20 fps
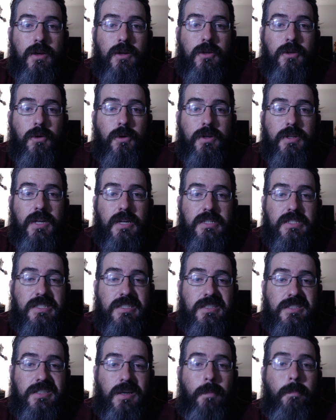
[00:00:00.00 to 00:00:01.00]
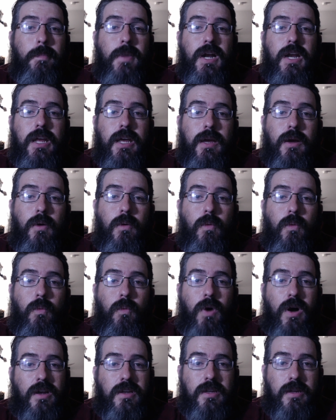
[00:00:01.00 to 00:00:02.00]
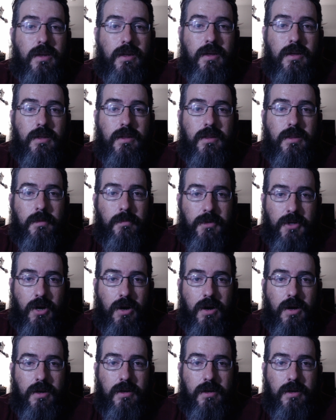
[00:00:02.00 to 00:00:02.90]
Knowing that somebody wanted them gone.